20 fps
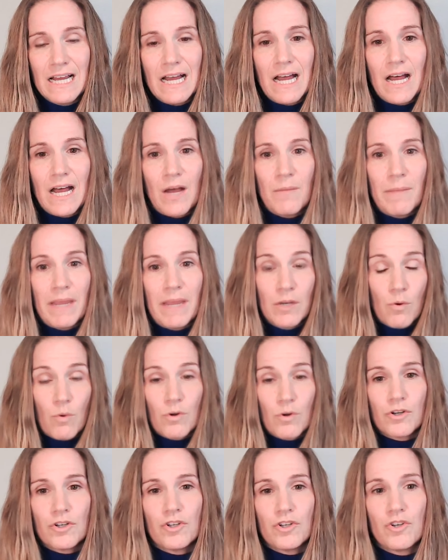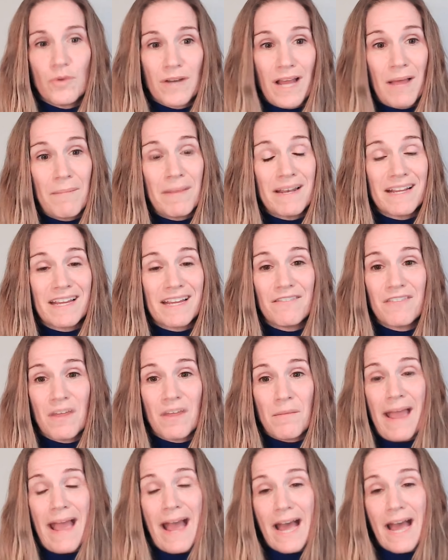um, in order to do it. I'm going to give
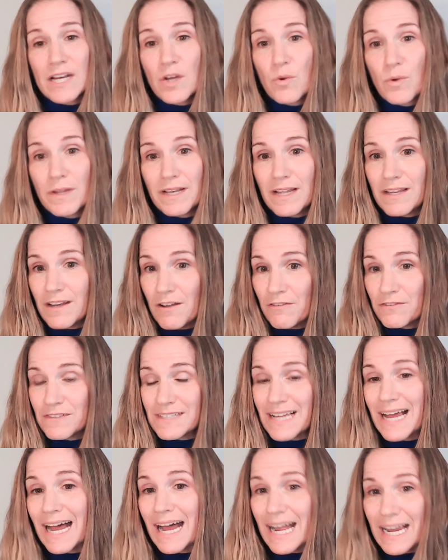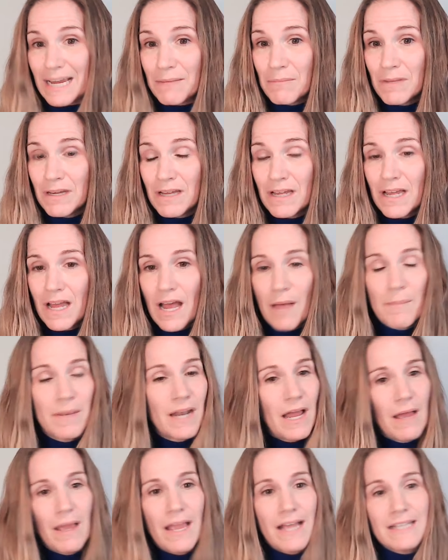them adequate enough time. I mean,
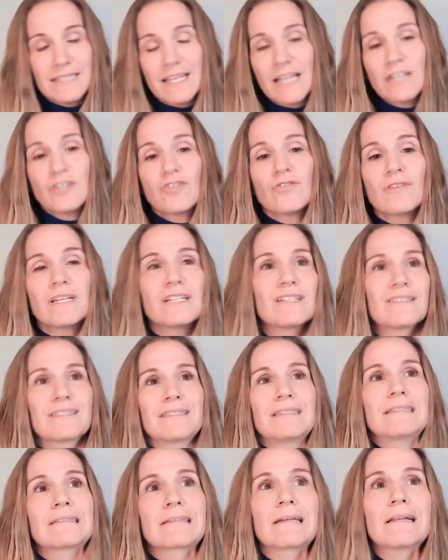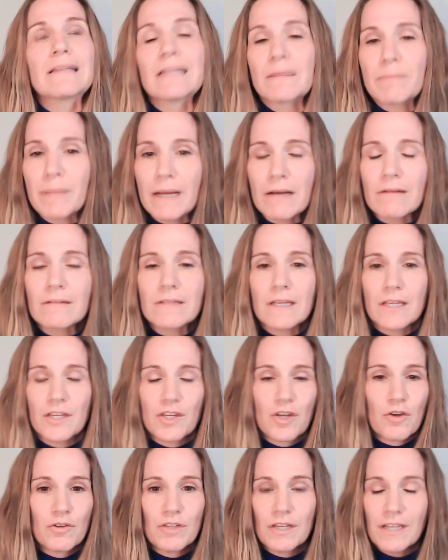essentially, it's, it's kind of like parenting. You
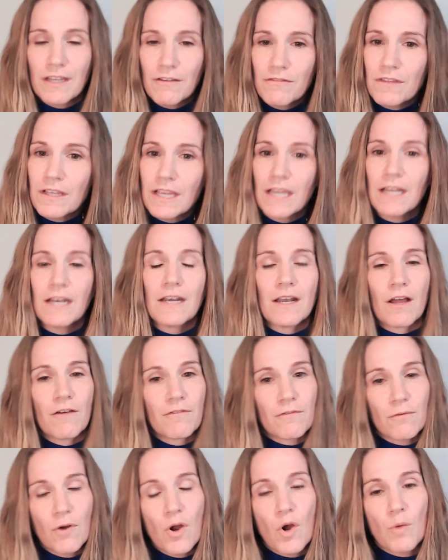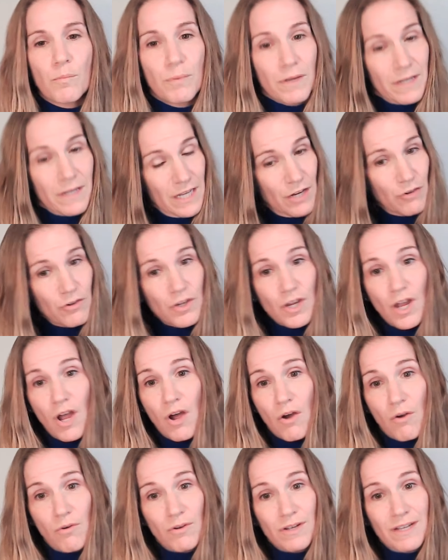know, you give the kid enough rope. Here you
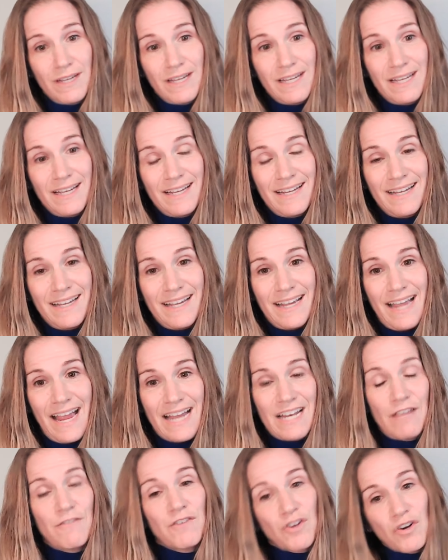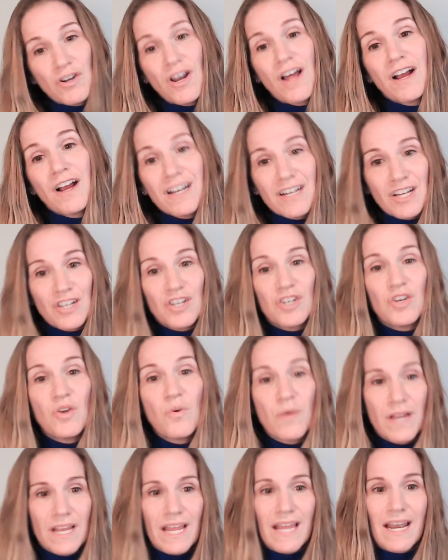go. And if you're not going to
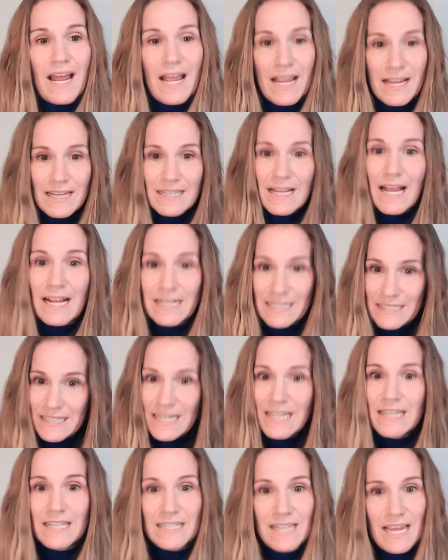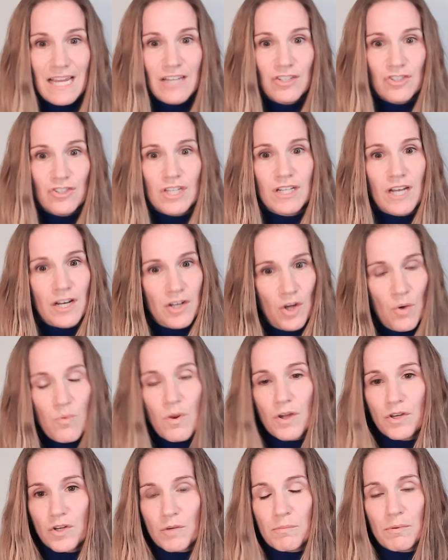do it, and I, I see the day sheet, I know
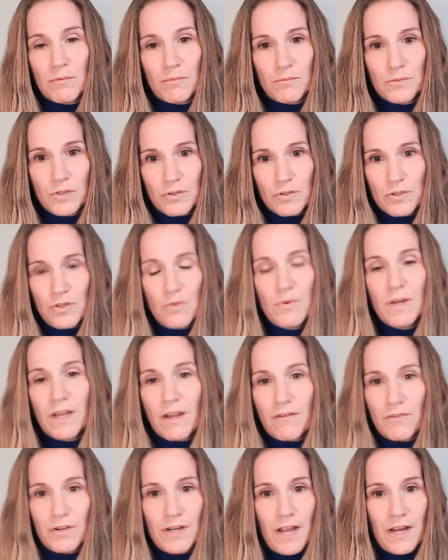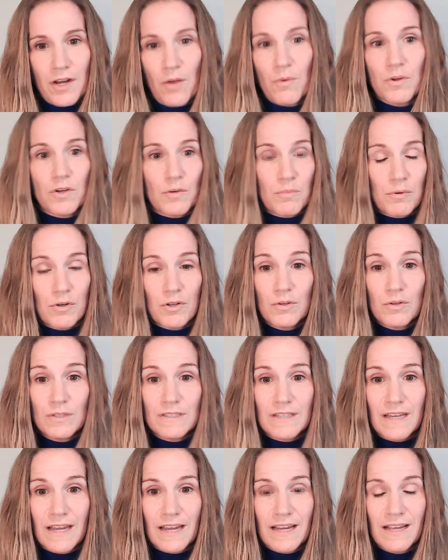what you're, you're doing every day. I know what you're
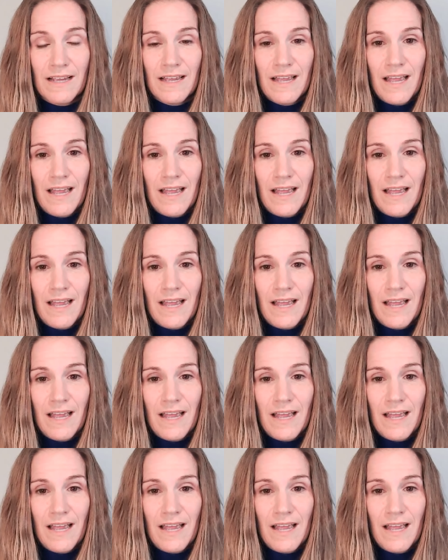producing.